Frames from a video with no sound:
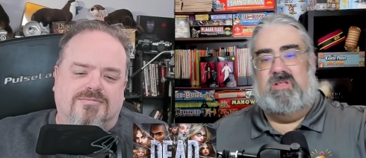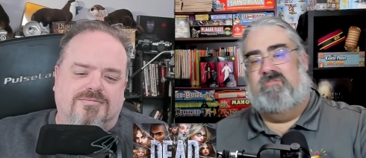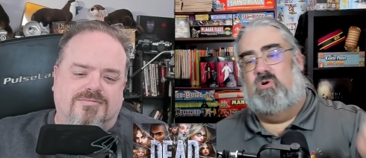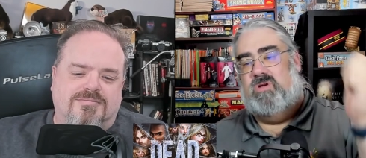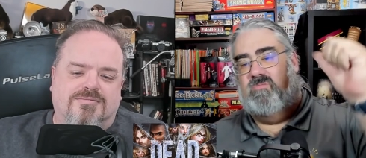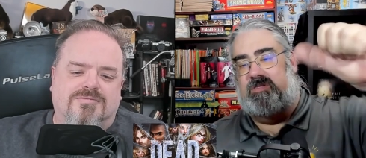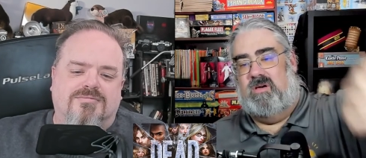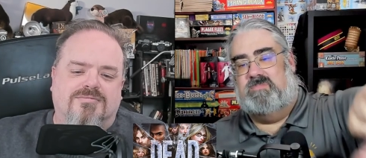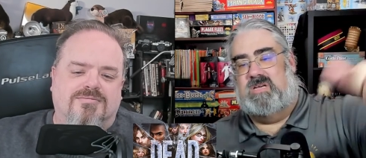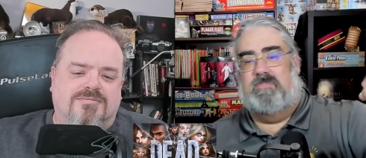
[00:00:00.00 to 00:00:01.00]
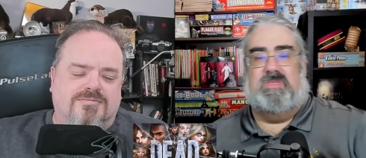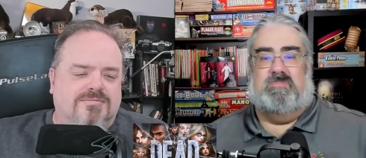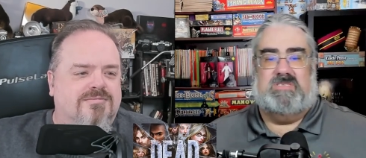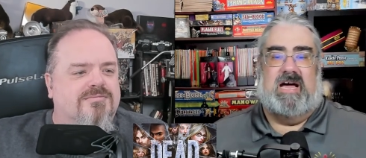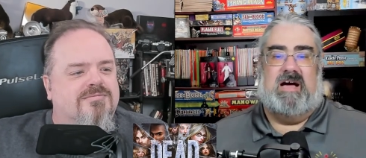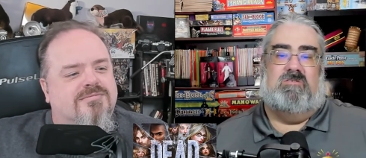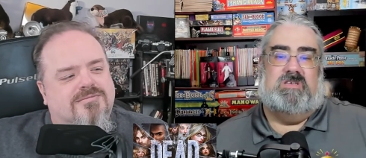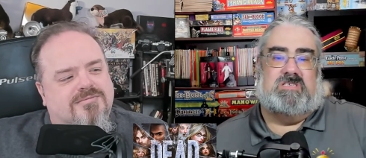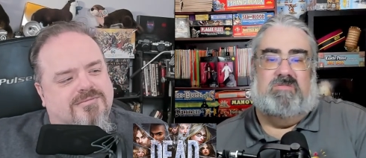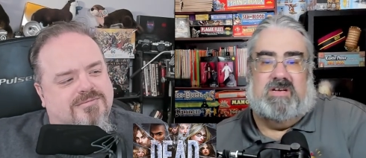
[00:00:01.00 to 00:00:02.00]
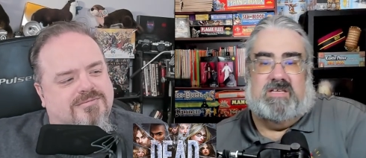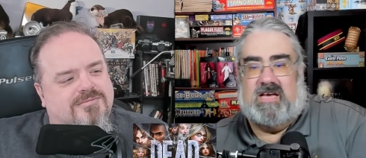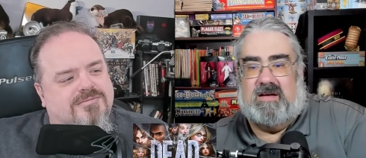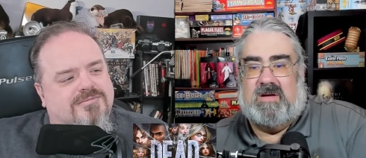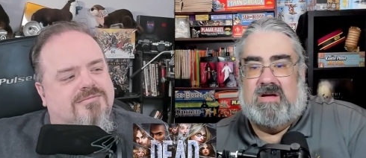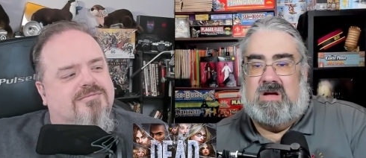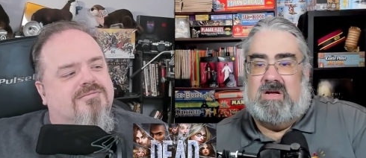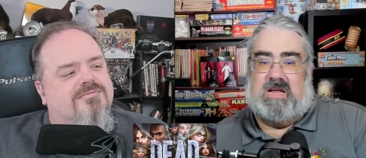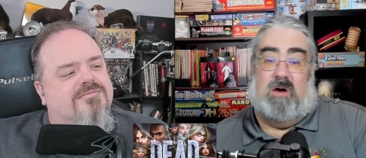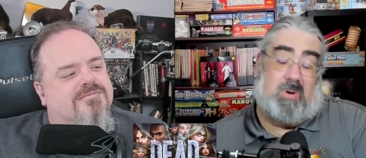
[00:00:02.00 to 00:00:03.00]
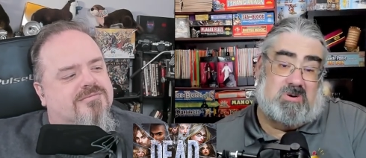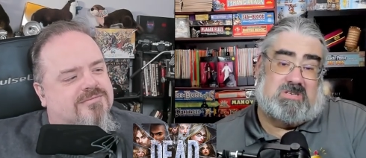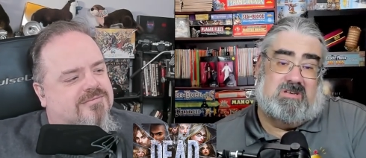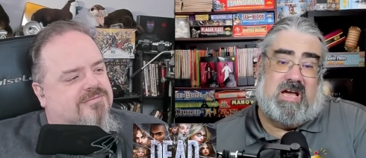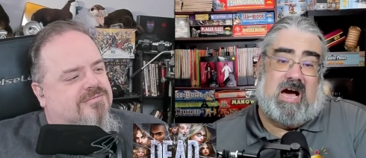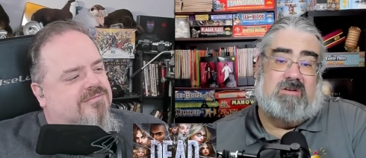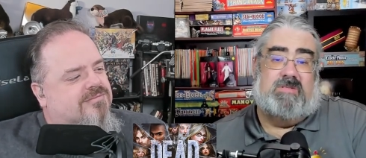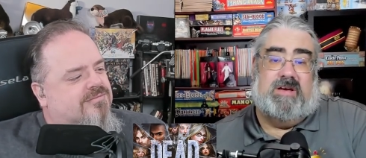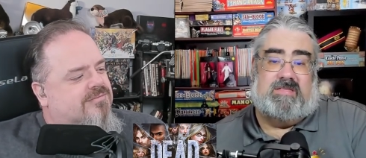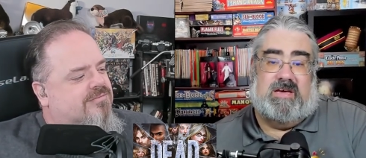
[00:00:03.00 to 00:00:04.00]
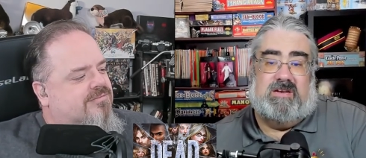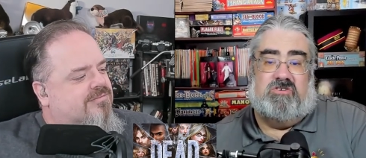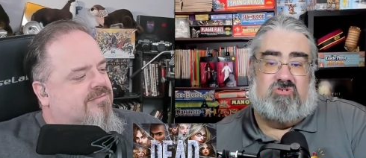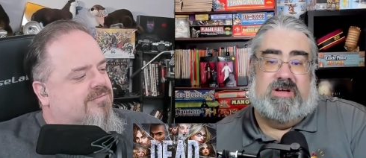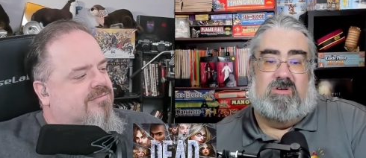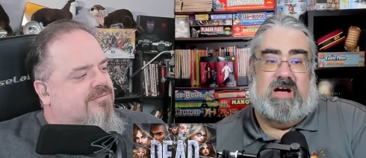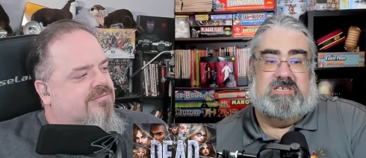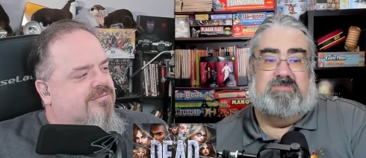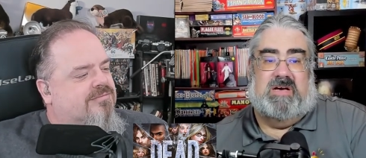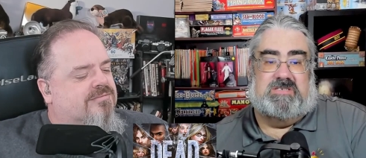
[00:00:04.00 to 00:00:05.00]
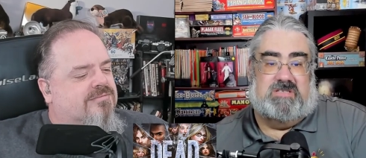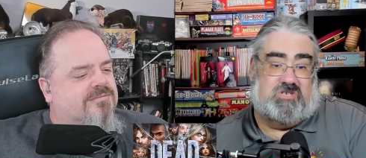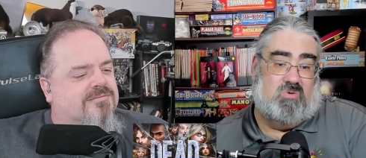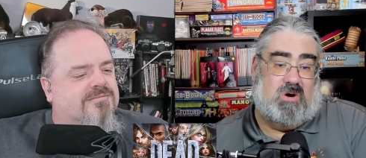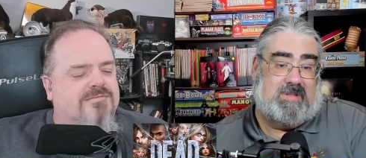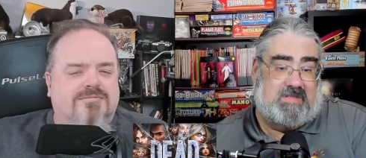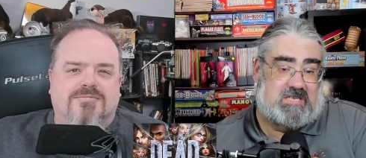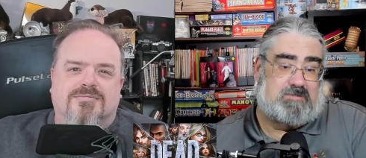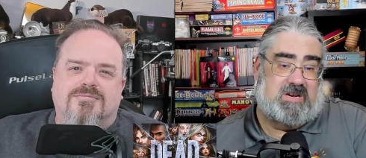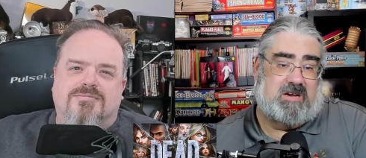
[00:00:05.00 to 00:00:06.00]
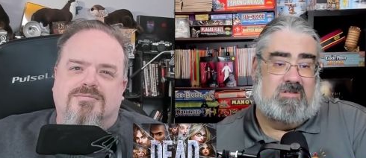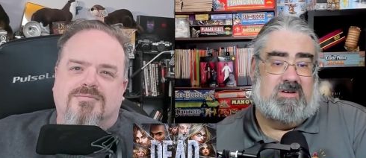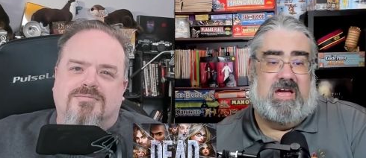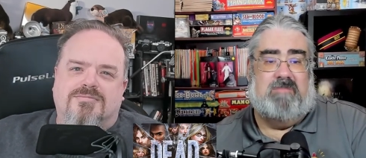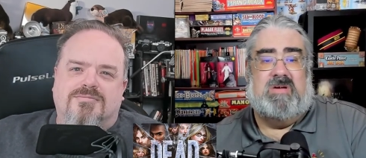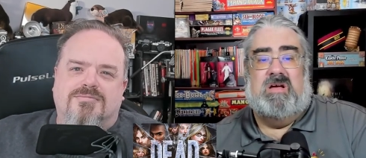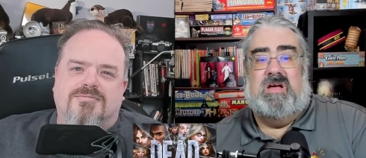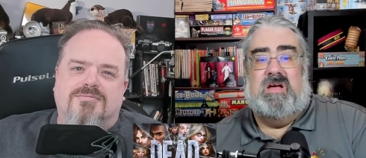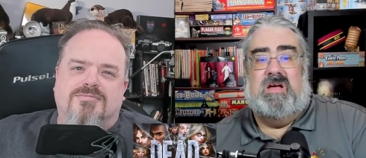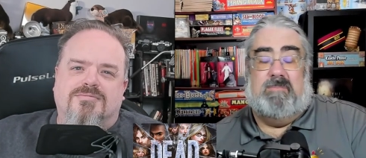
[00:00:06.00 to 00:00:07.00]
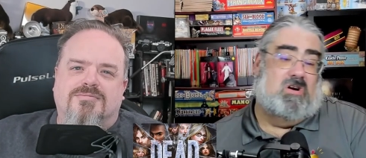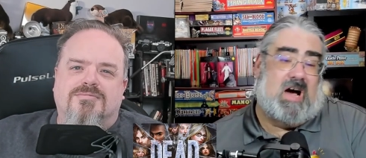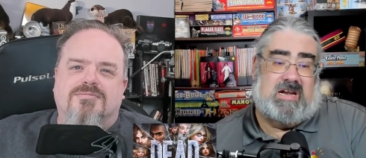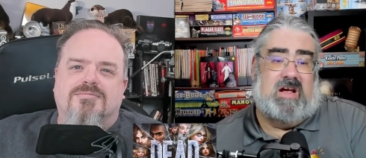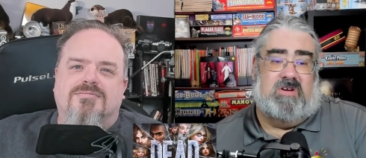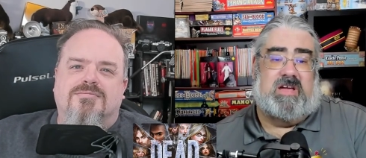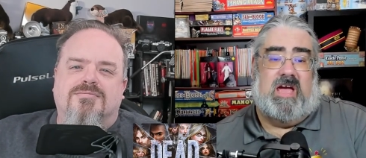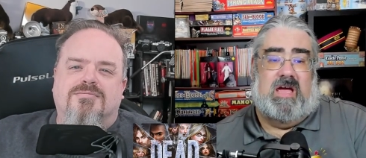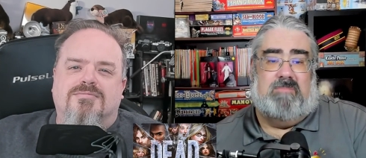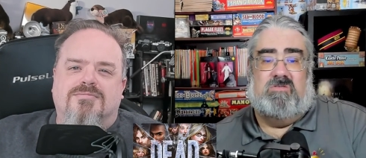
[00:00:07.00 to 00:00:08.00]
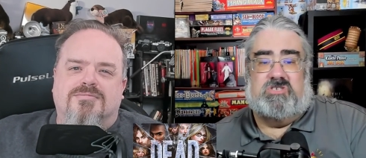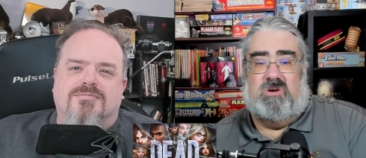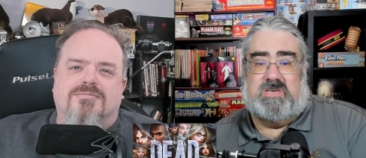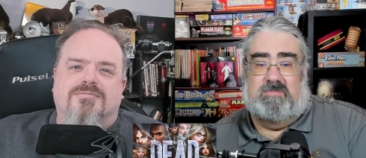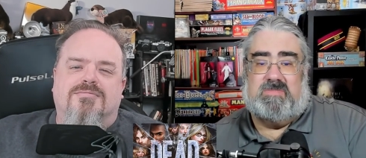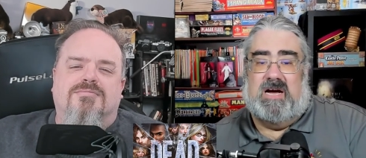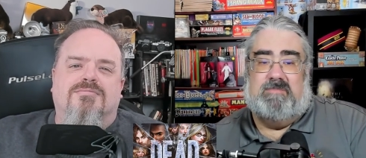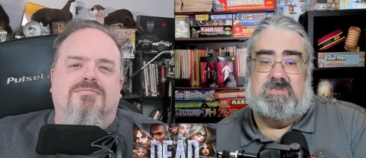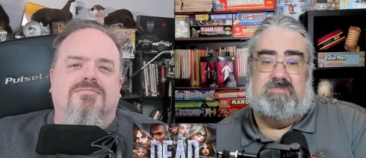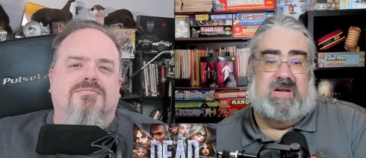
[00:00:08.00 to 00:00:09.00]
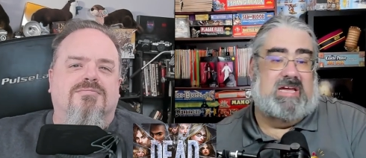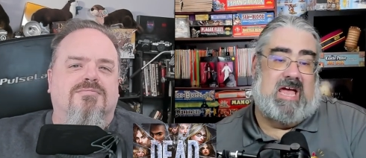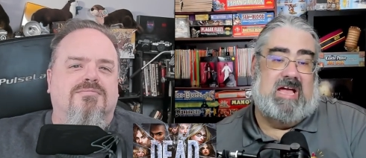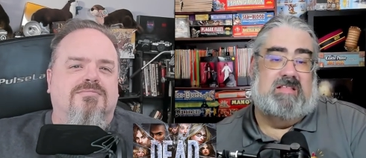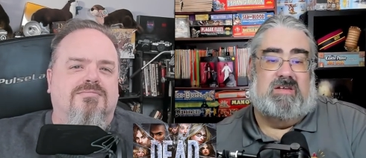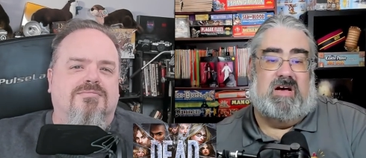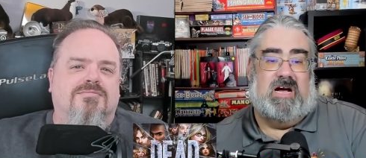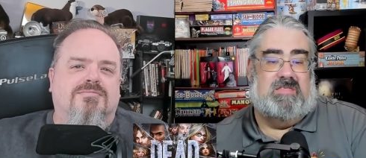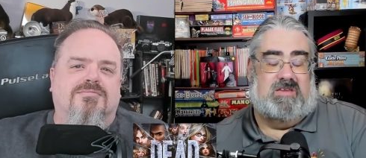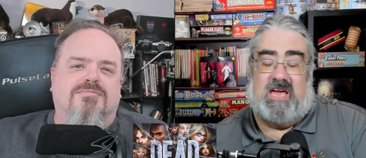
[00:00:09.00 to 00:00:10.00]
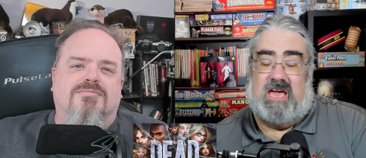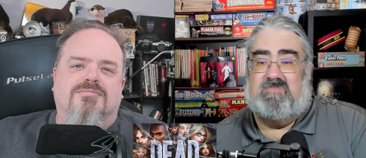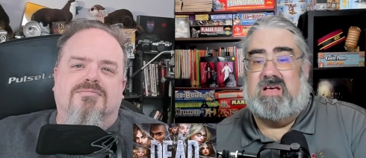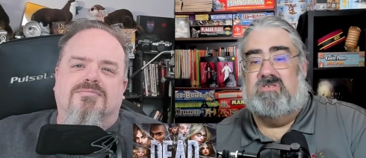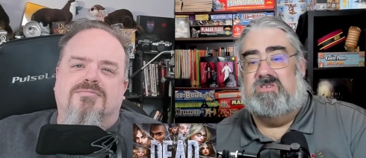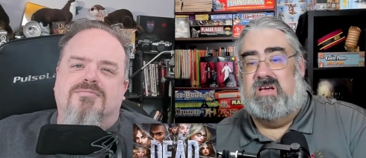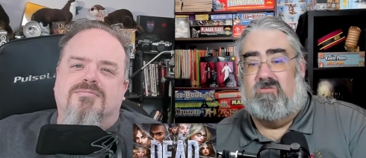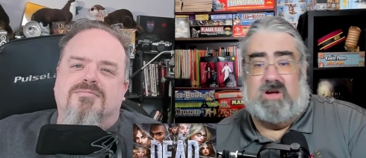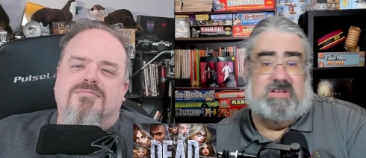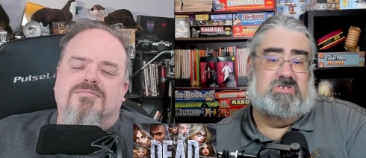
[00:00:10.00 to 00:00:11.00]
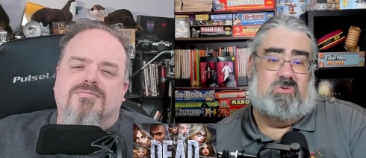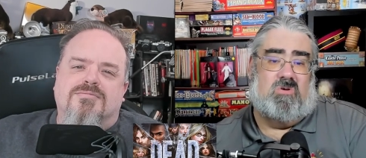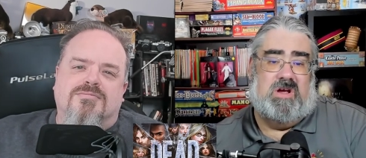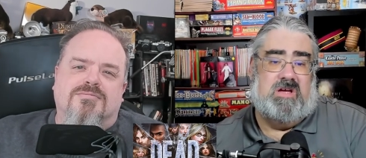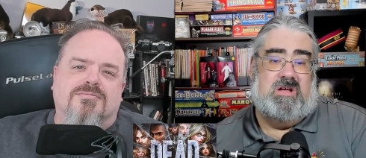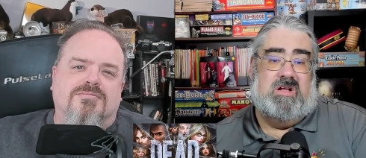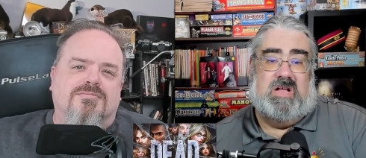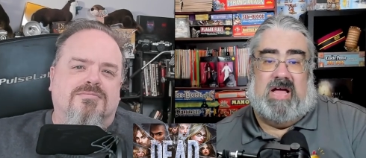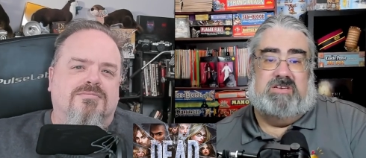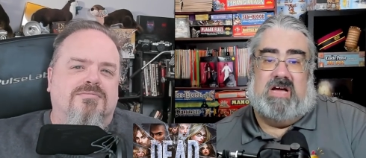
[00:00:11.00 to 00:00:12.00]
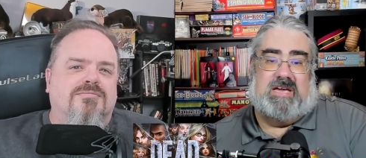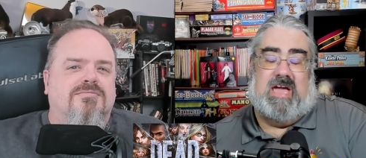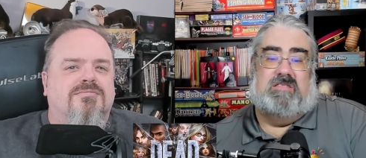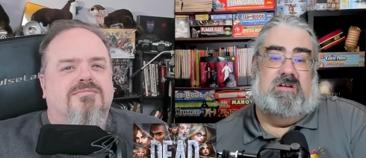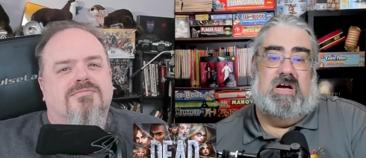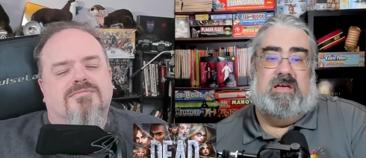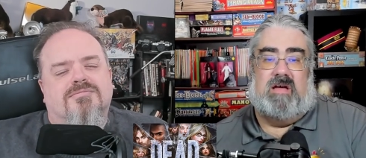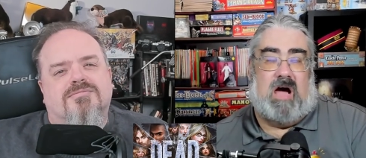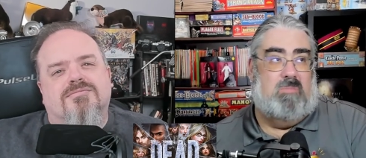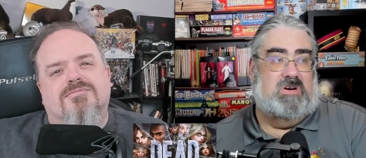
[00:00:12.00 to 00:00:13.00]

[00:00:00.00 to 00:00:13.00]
Speaker 1: are like voting with thumbs up thumbs down and stuff like that now personally i don't like the hidden traitor aspects that show up in this particular game i mean they're not in every game they only show up sometimes but i can't deny that the game tells a great story and i can't deny how